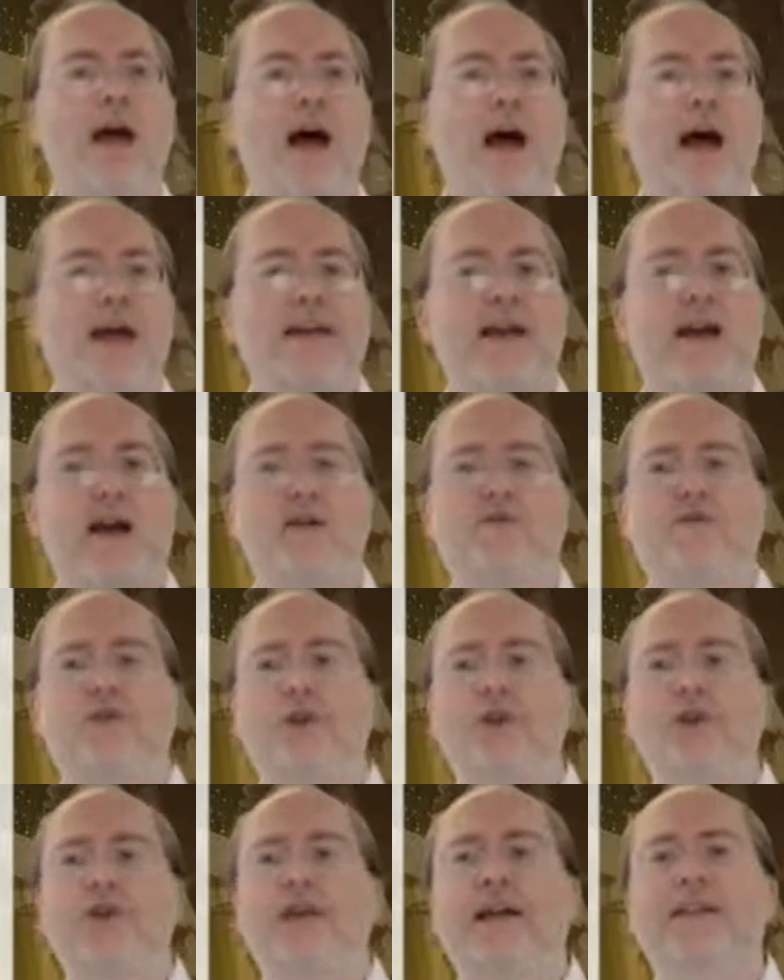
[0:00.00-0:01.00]
I have
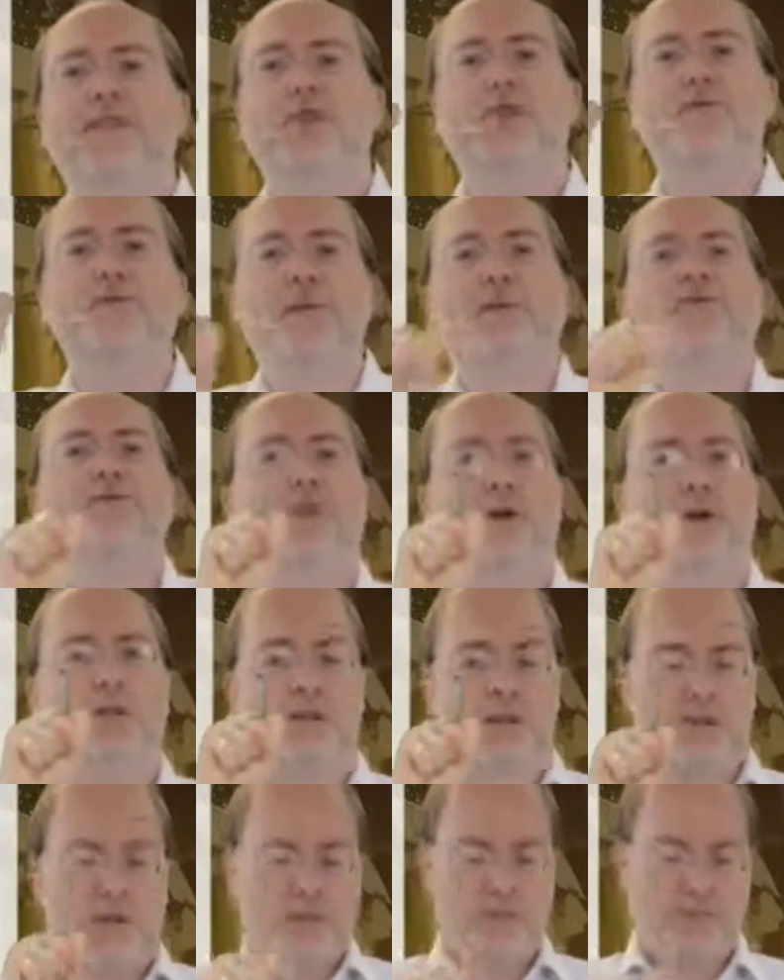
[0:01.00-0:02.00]
an atomic
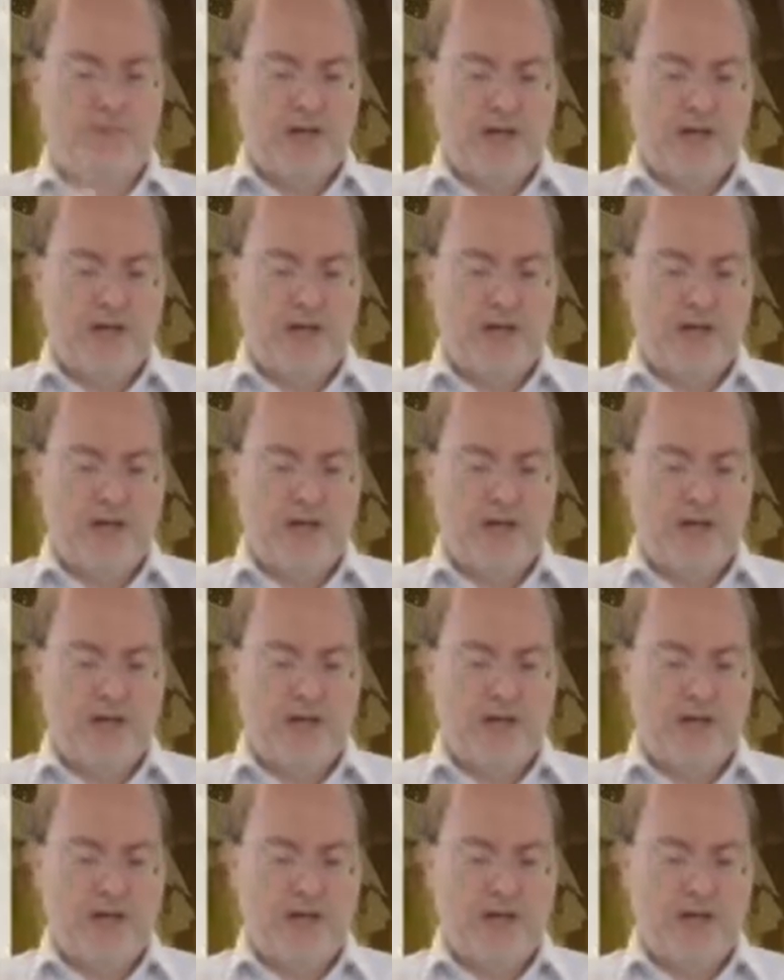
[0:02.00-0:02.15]
vote